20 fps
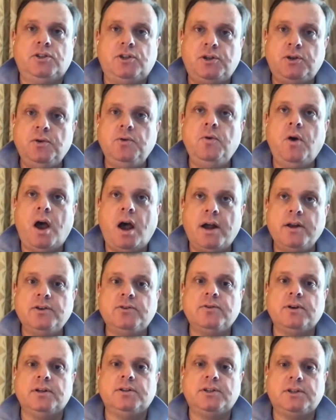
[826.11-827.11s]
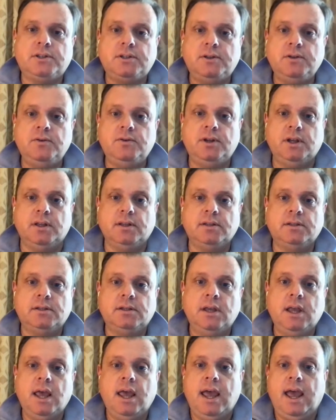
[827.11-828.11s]
200
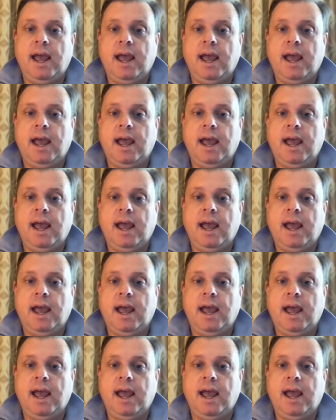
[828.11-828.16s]
students,